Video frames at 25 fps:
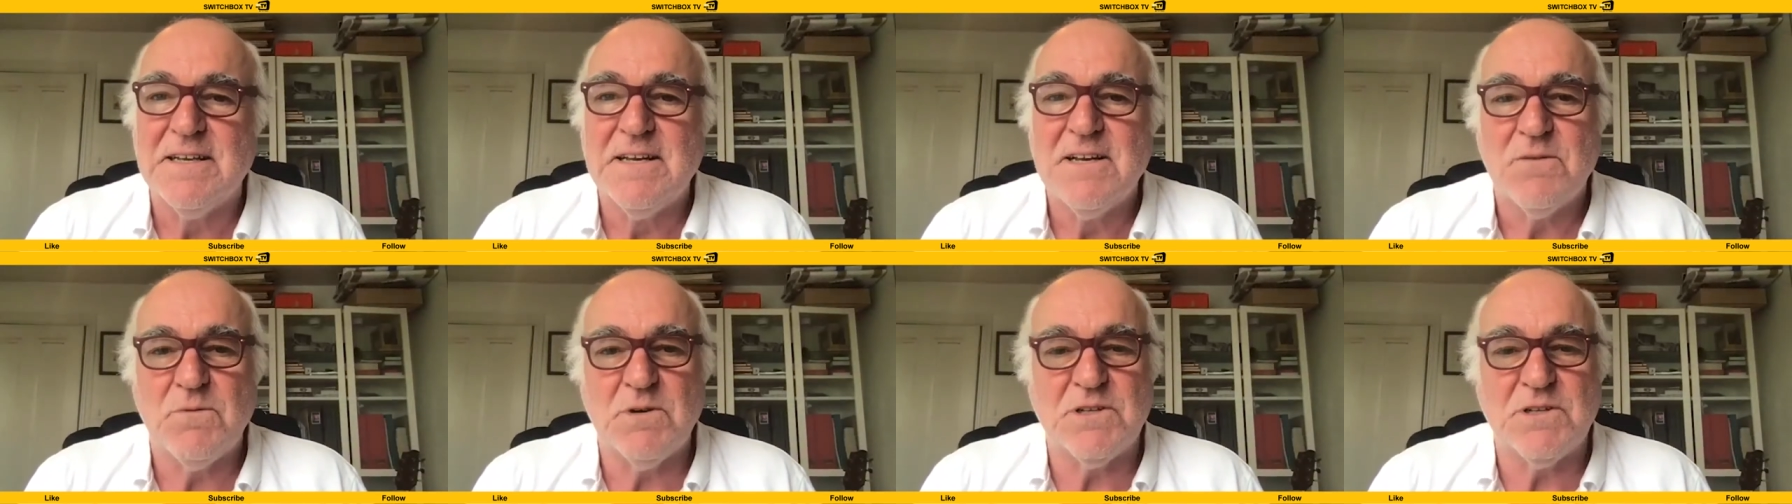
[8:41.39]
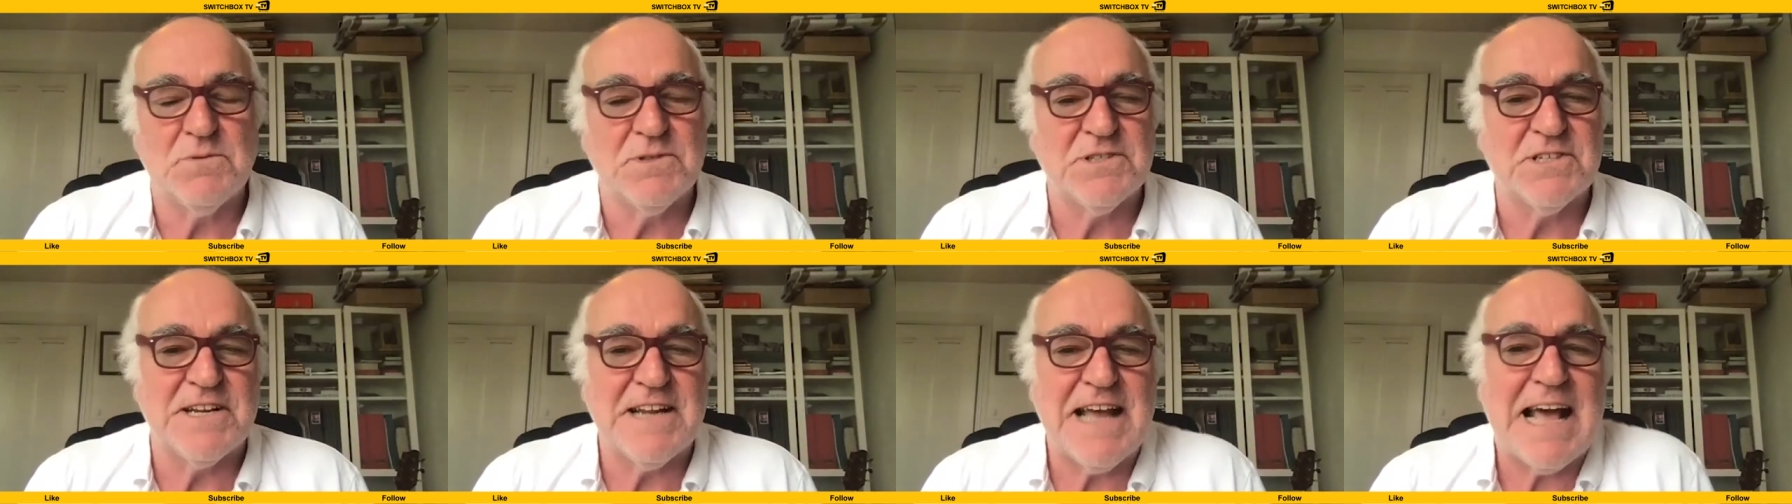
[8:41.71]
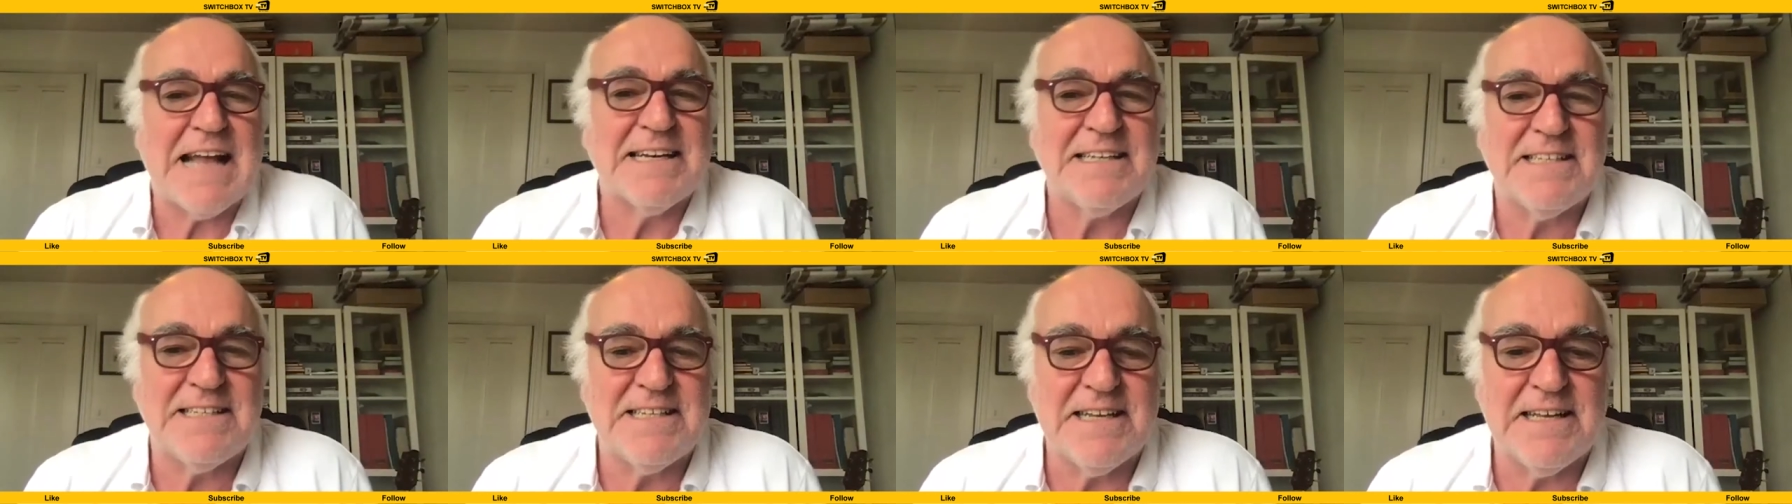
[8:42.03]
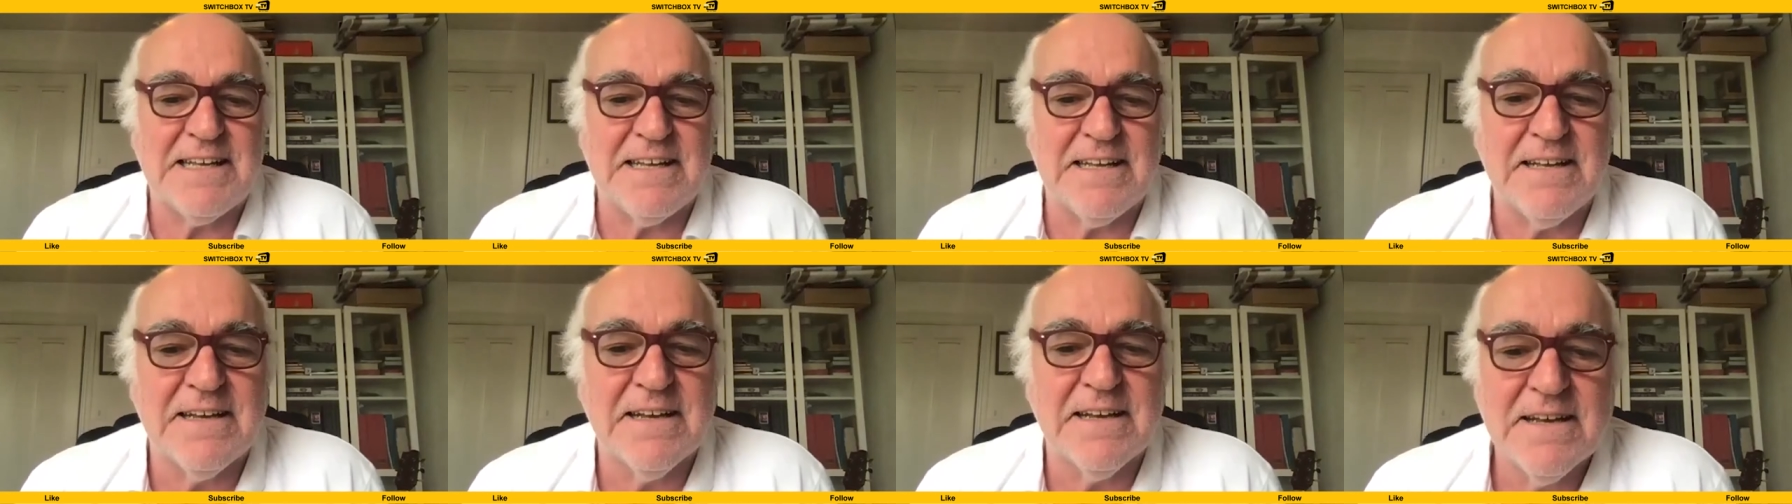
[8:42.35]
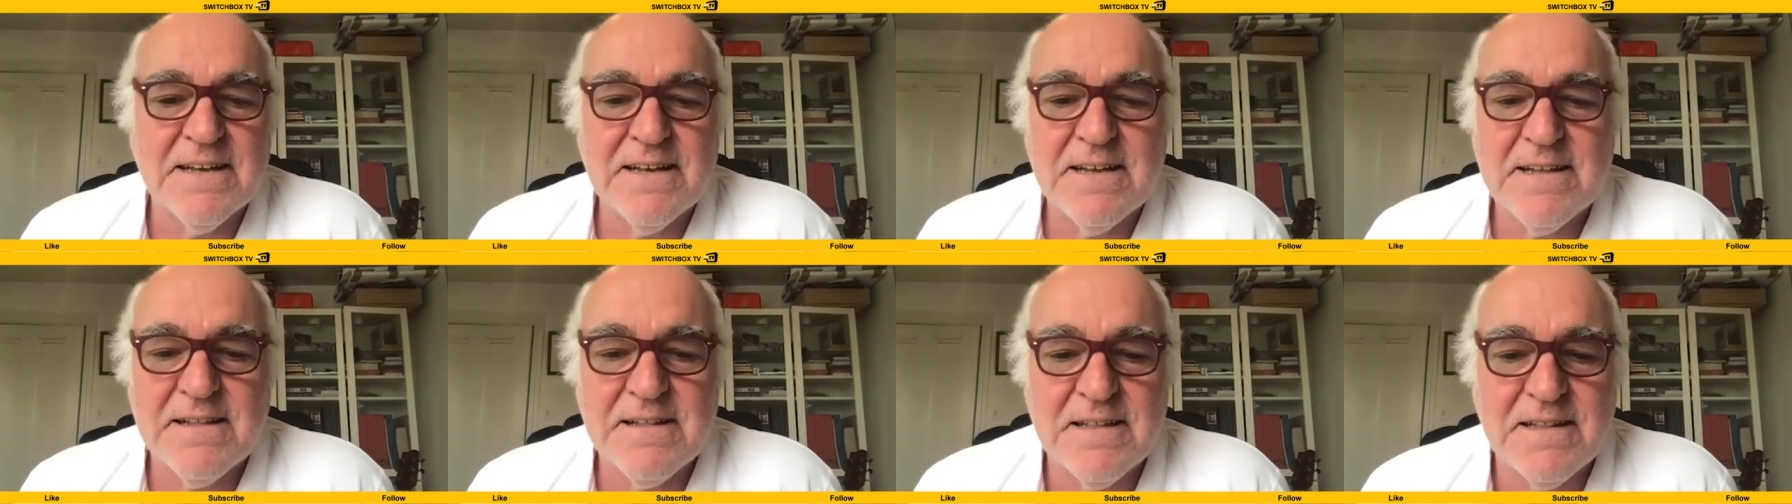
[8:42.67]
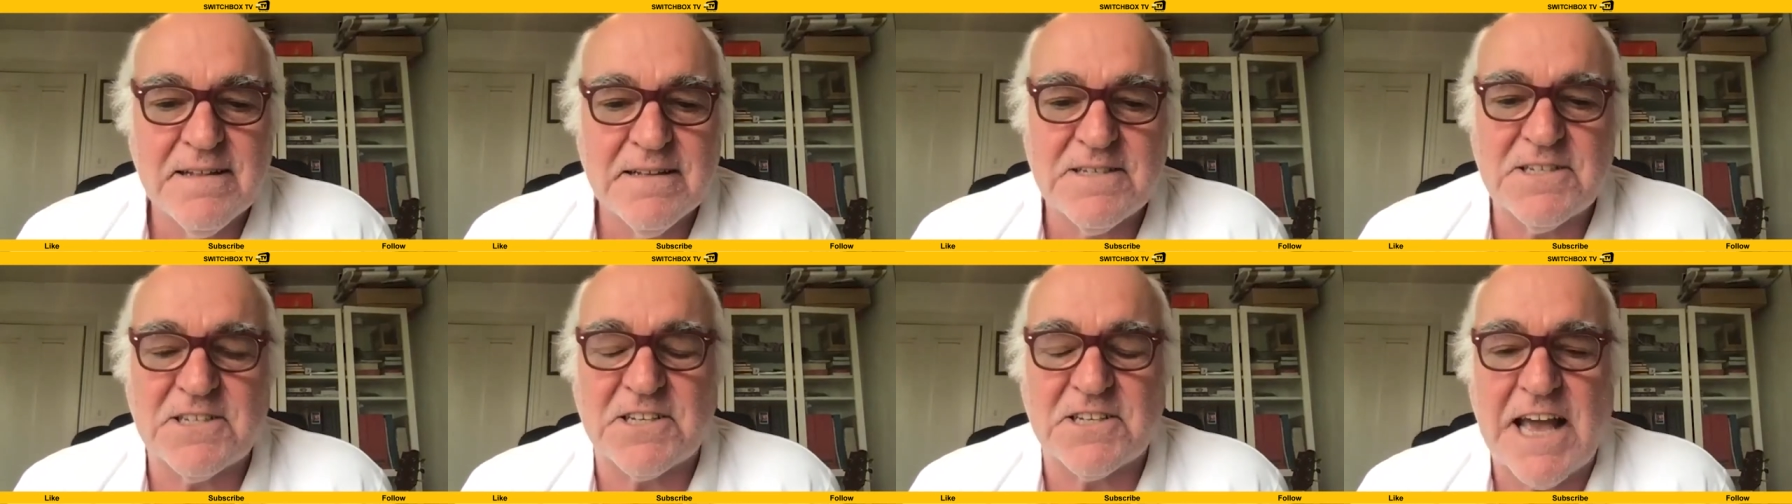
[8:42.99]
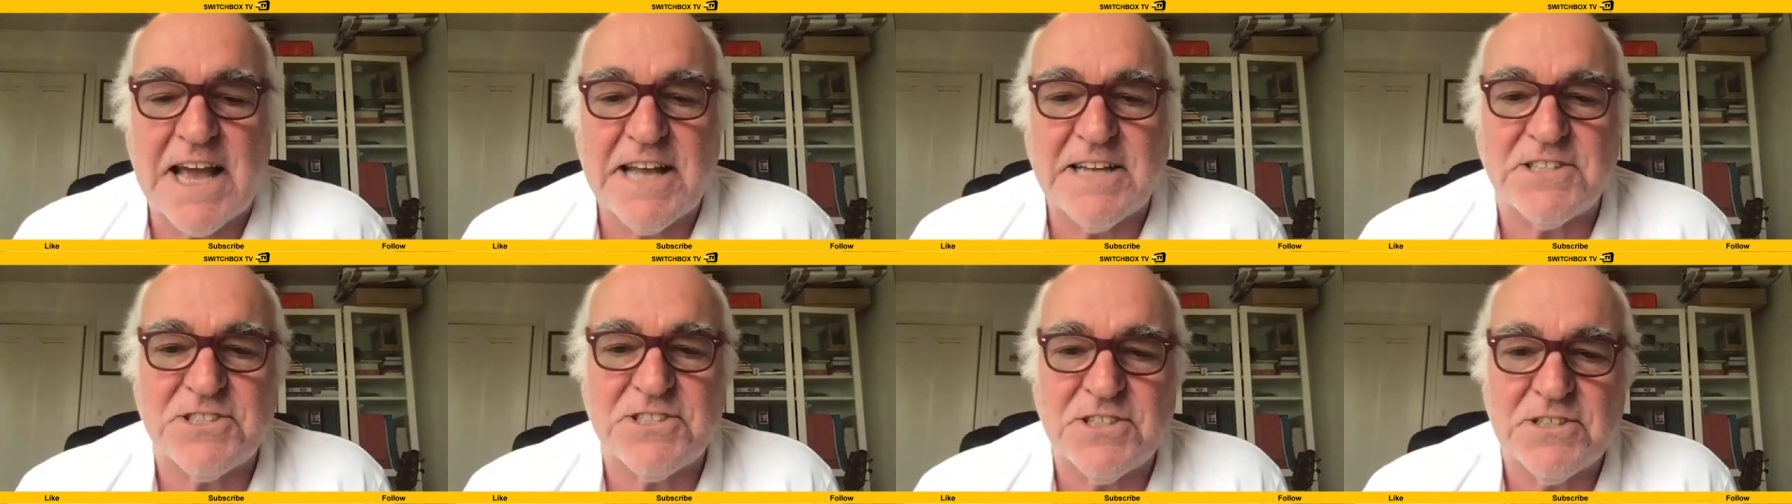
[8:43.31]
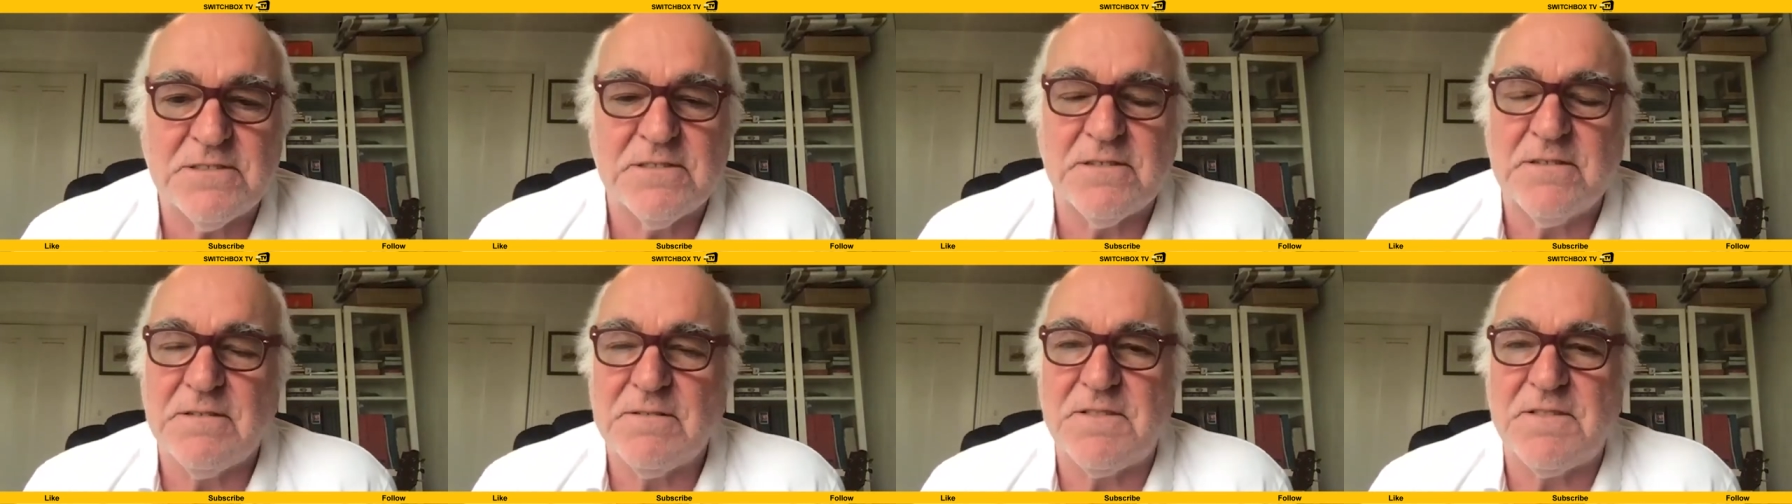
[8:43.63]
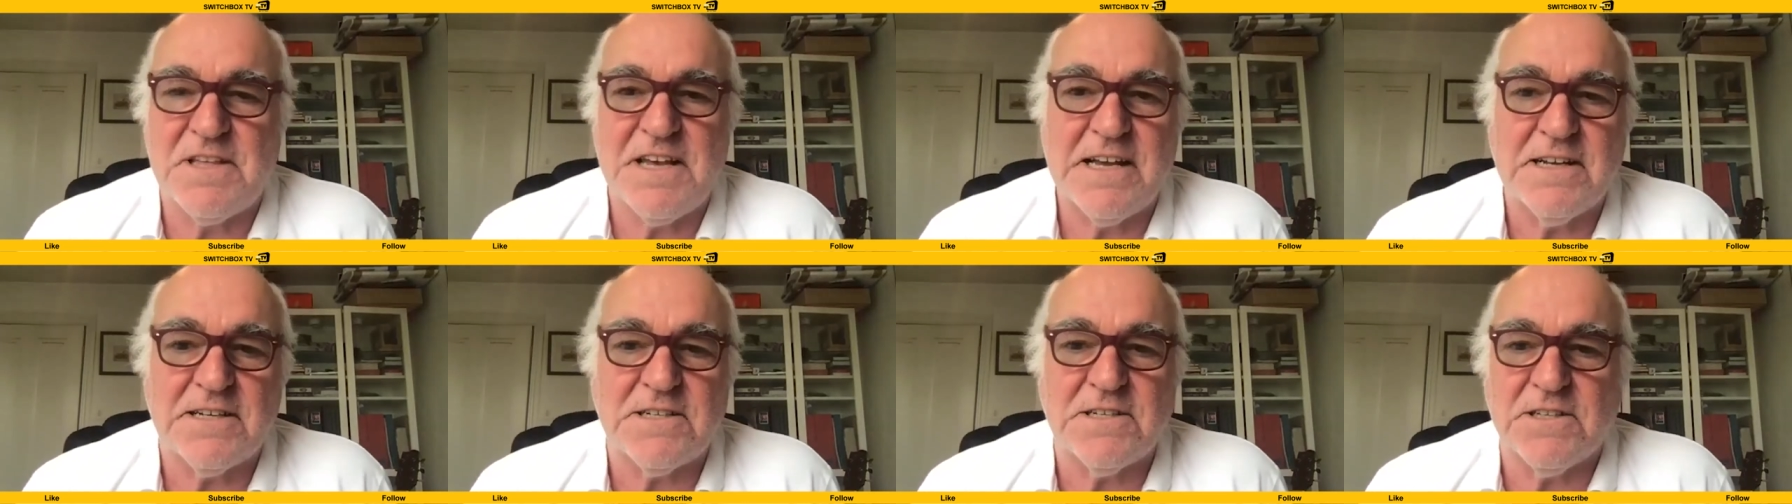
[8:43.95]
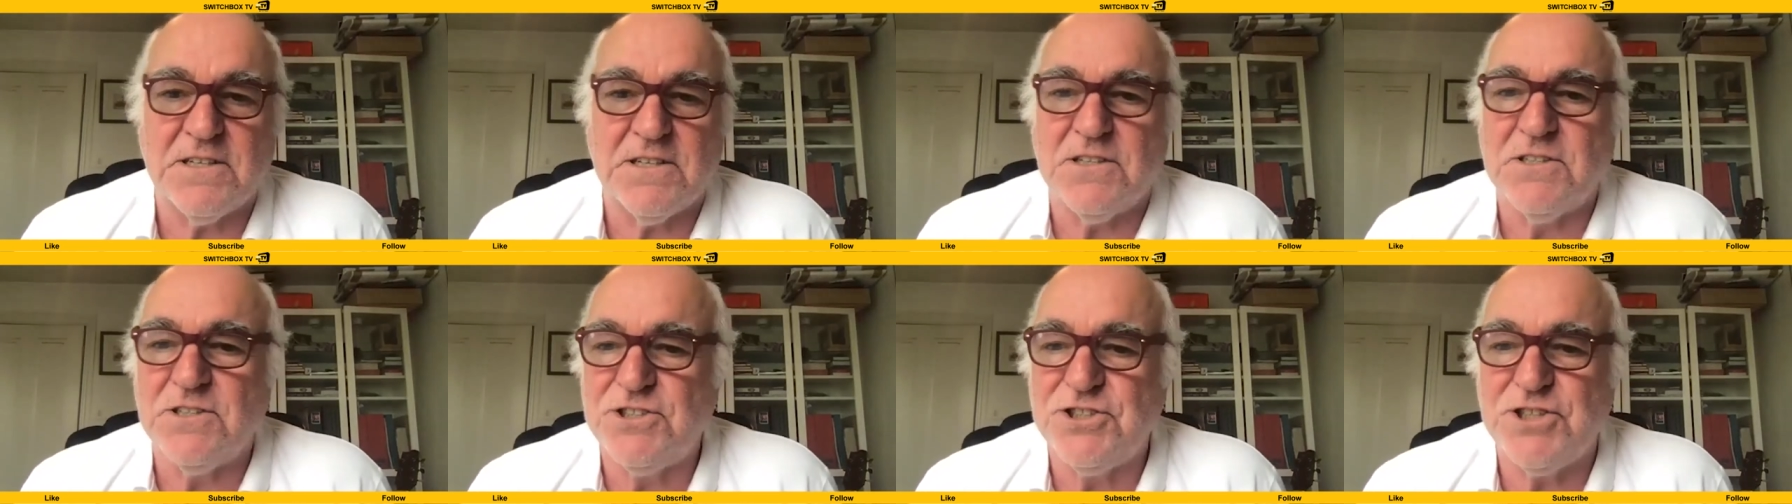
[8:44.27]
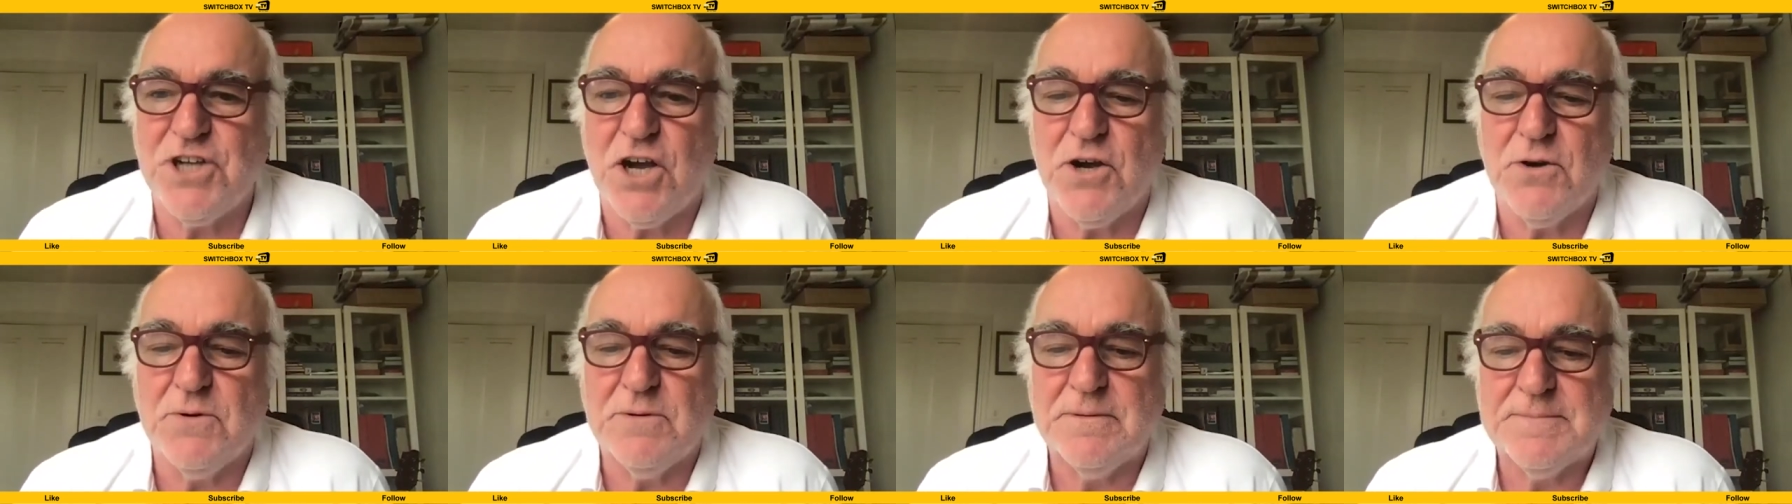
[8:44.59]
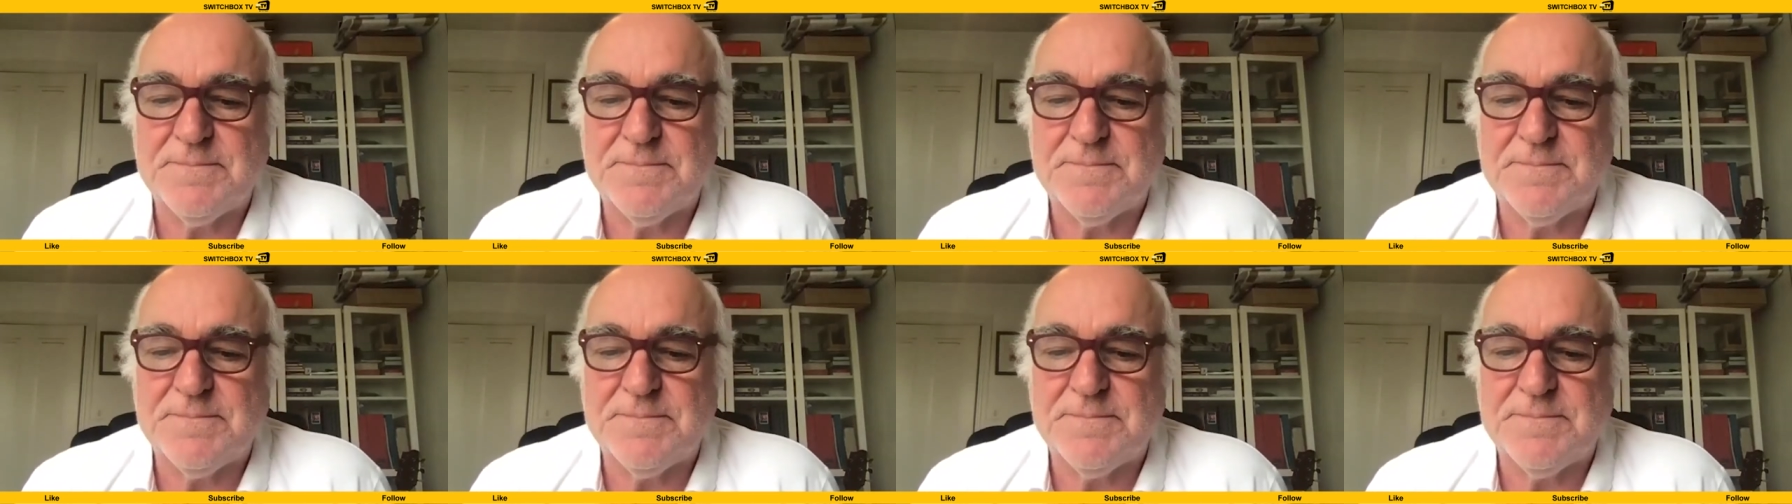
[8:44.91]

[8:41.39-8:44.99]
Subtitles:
which was an anti-sketch theatre show.